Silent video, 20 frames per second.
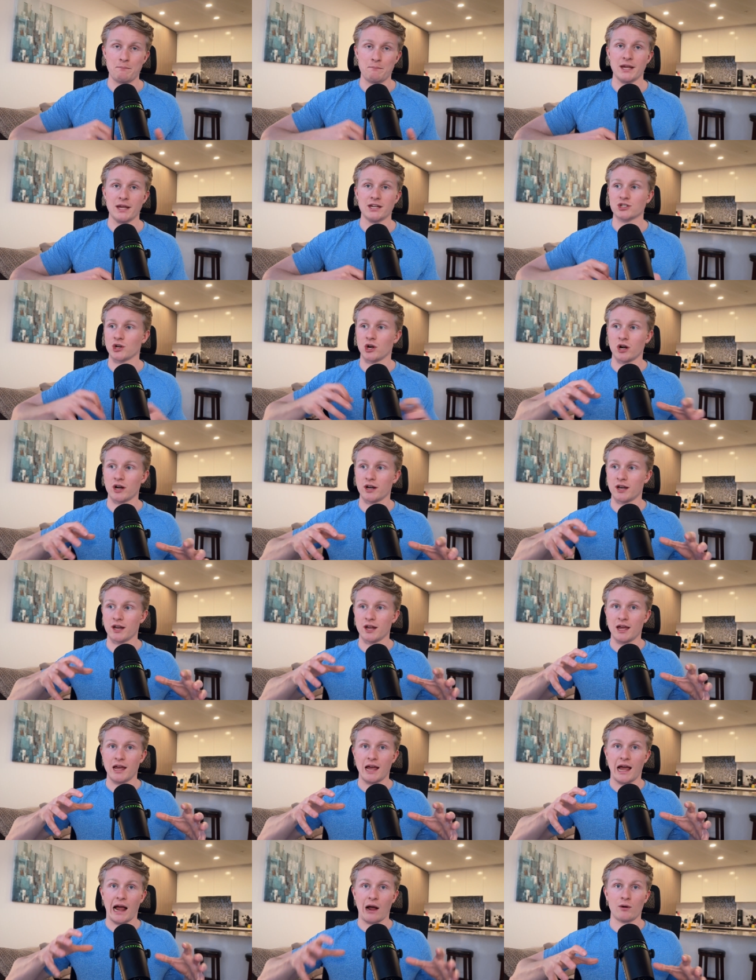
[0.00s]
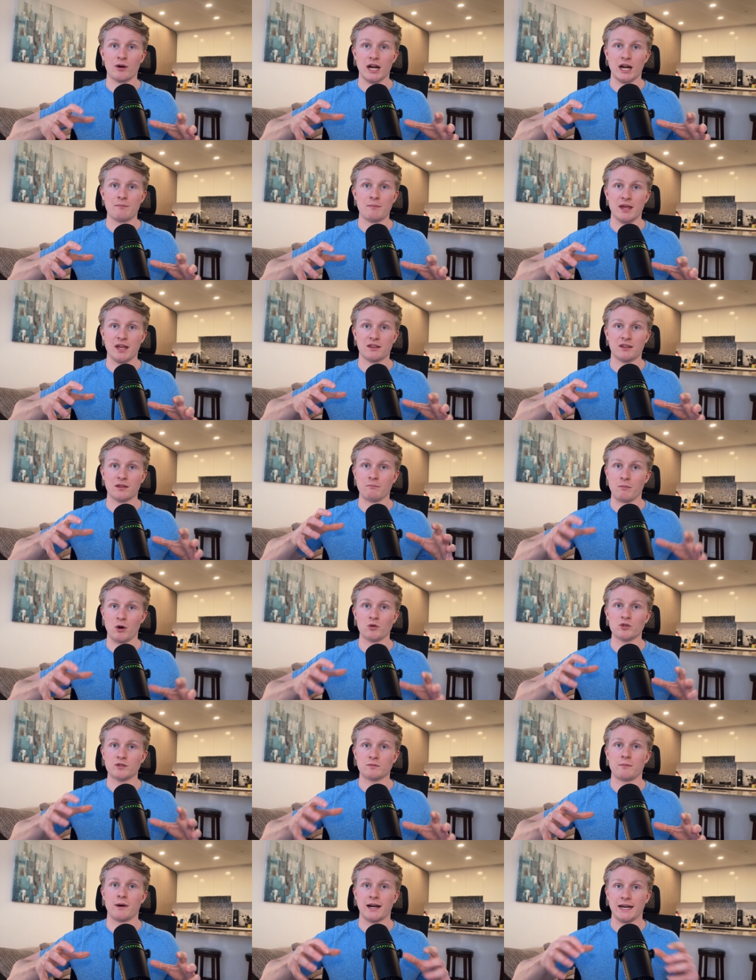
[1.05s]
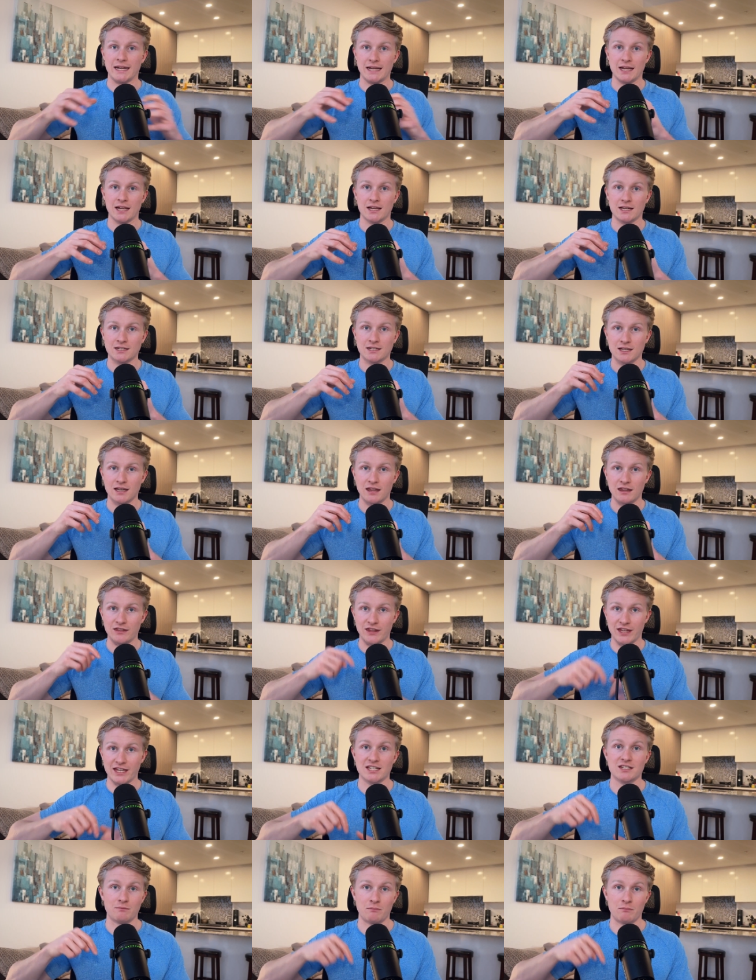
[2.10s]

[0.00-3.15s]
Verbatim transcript: based on how can I make the most money this